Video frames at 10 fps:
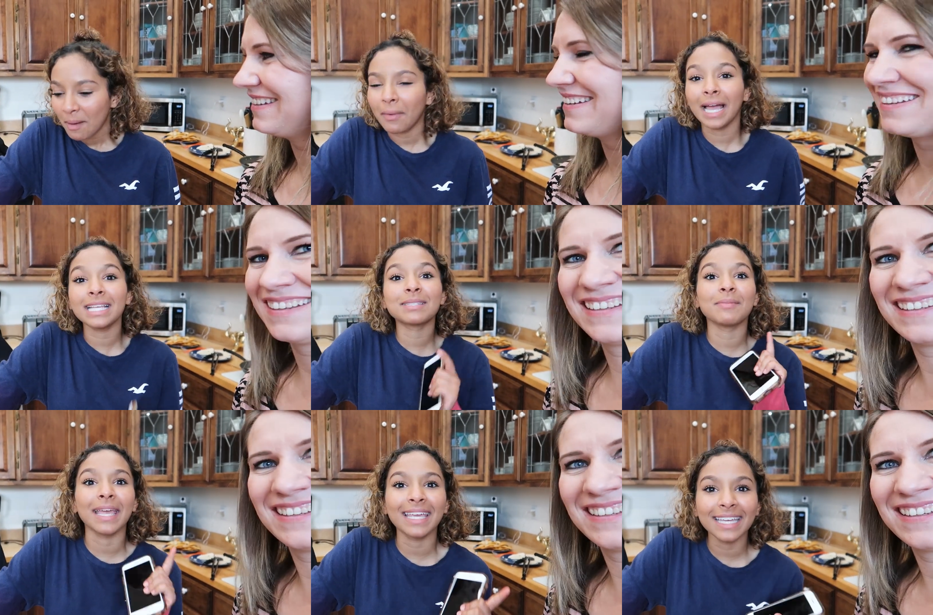Speaker 1: Mine is
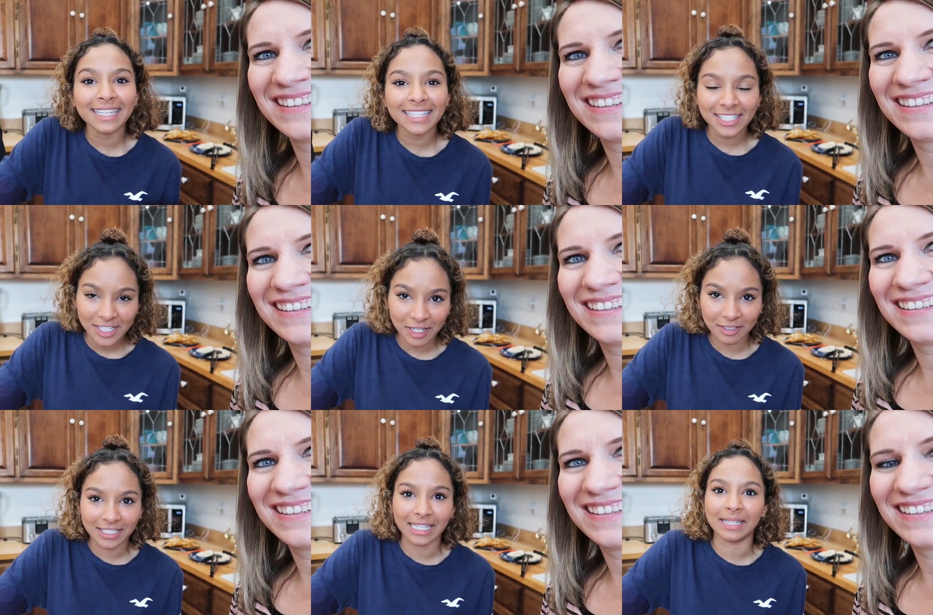making the cheer
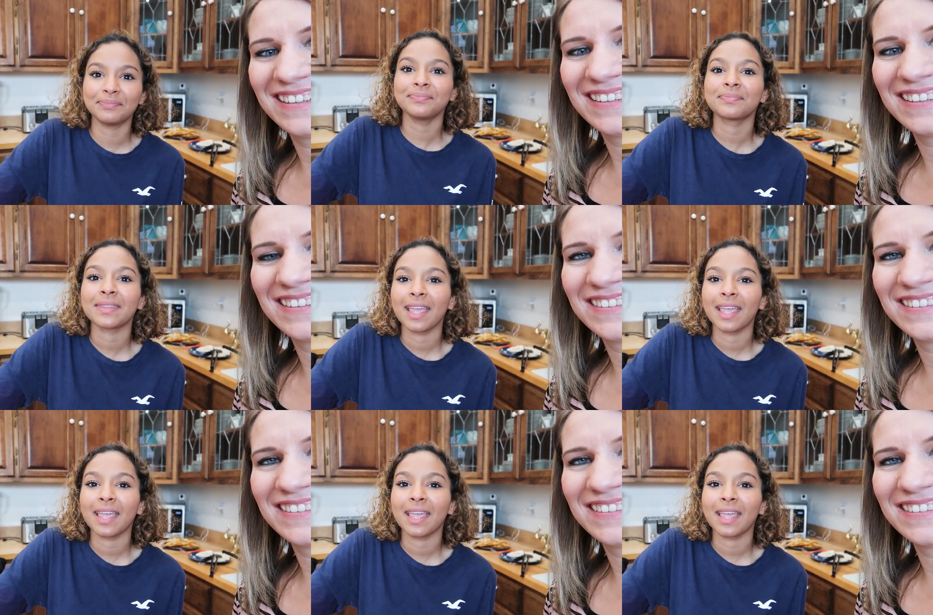team.